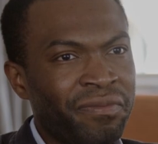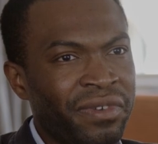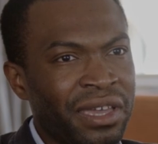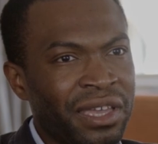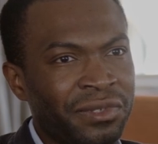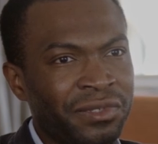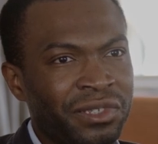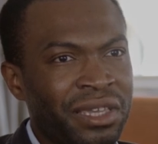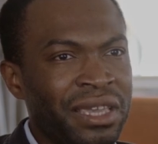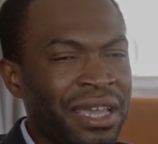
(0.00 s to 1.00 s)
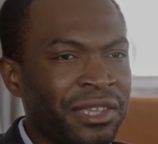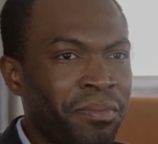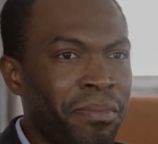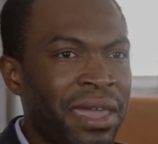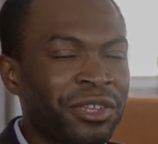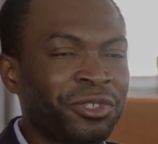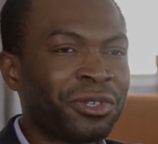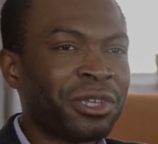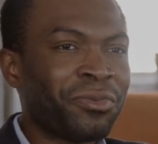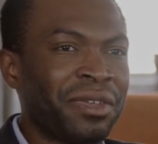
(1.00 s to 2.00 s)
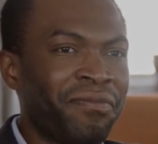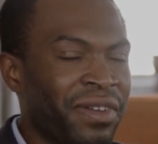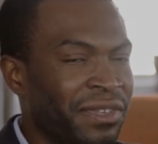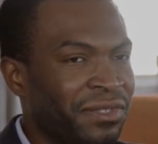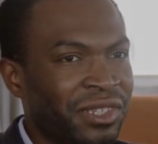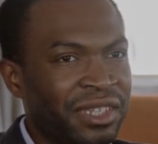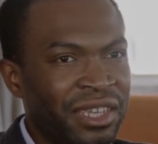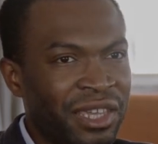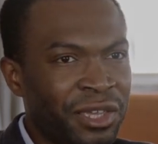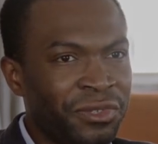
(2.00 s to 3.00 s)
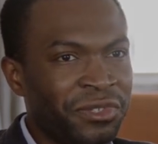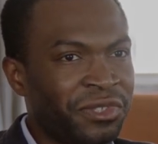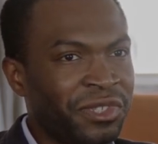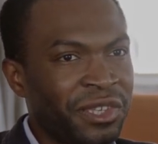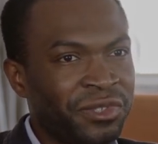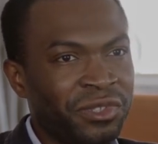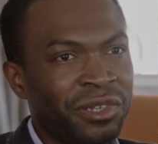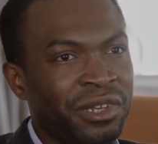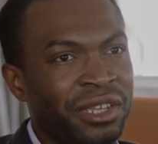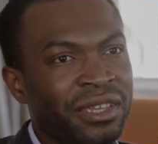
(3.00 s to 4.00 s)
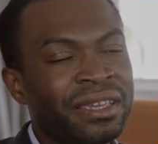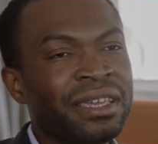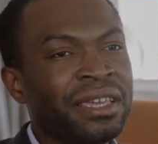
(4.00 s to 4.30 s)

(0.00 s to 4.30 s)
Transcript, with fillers: invest and to make sure that we invested consistently